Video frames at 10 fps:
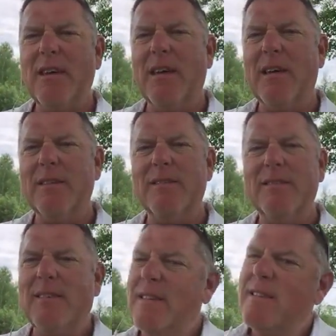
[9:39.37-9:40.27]
And
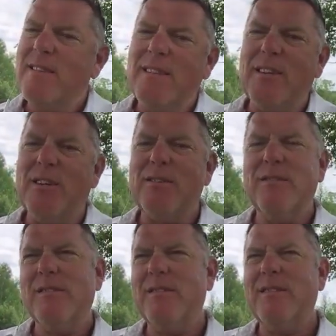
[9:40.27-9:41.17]
you know,
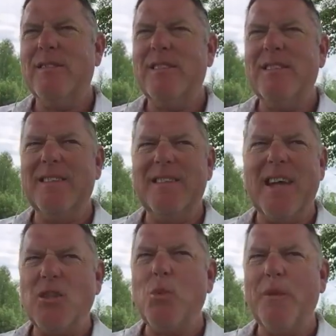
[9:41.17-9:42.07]

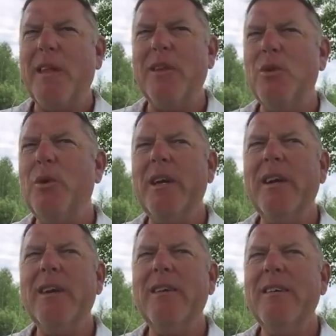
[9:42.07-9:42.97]
that's what they do
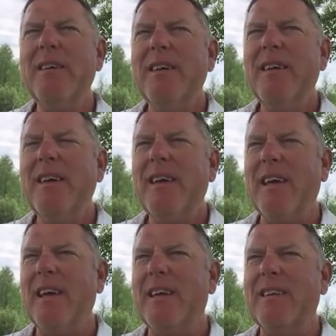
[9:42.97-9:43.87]
here.
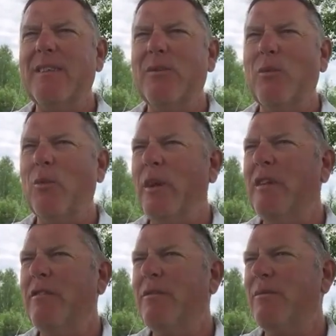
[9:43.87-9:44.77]
And
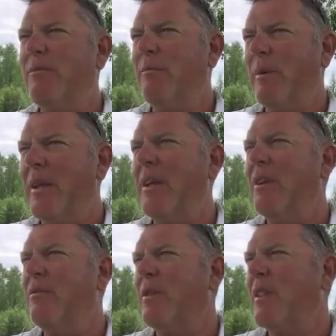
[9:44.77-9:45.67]
we've been
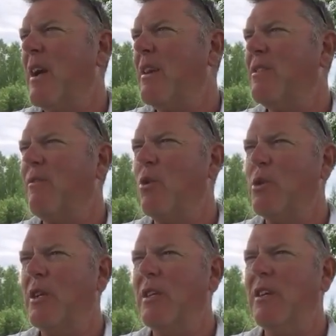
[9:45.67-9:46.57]
here for the last
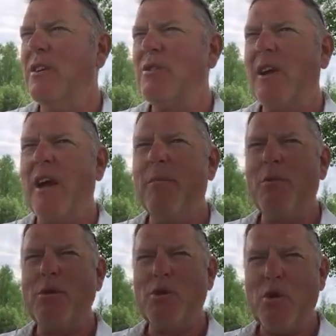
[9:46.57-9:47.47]
14 years kind of
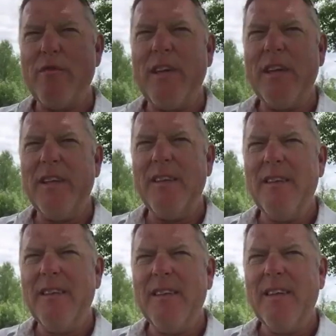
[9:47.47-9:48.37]
preserving it,
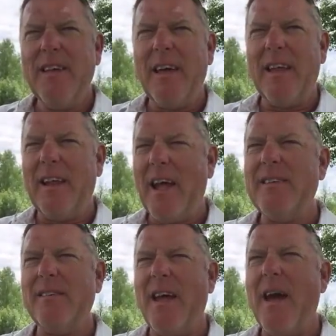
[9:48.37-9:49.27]
and it
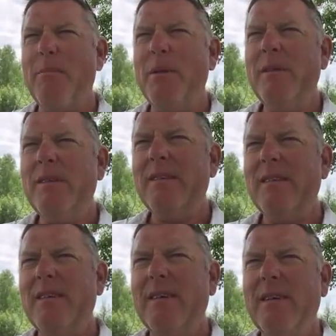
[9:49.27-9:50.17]
hasn't happened.
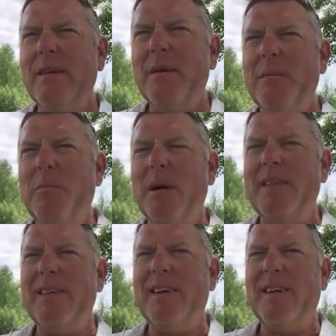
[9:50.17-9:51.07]

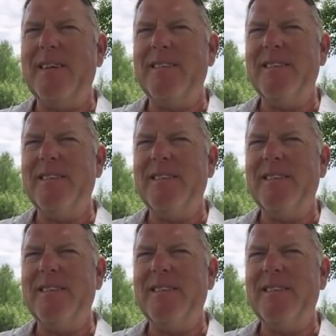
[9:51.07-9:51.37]
But uh,